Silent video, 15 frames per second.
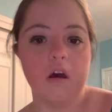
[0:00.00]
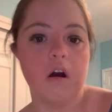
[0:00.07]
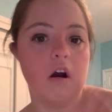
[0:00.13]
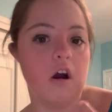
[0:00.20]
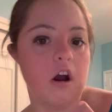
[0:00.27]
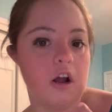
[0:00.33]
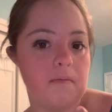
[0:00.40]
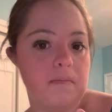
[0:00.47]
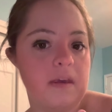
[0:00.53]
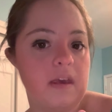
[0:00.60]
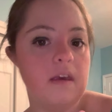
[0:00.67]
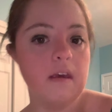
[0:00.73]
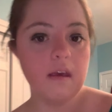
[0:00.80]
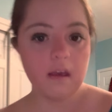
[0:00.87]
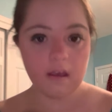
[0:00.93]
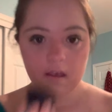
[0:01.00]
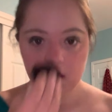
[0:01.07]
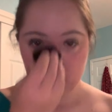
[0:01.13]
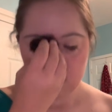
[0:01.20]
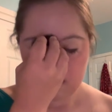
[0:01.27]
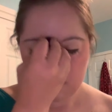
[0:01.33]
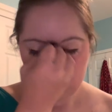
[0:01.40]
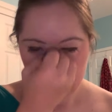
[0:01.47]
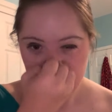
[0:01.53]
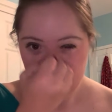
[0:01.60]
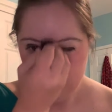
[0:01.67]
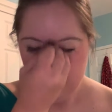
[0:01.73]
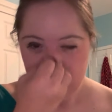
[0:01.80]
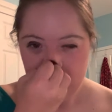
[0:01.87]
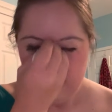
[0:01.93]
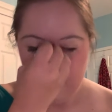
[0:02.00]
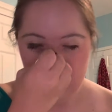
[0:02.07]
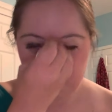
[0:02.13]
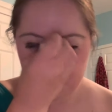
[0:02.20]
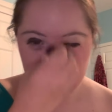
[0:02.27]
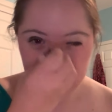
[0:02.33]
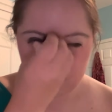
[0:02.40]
on me. especially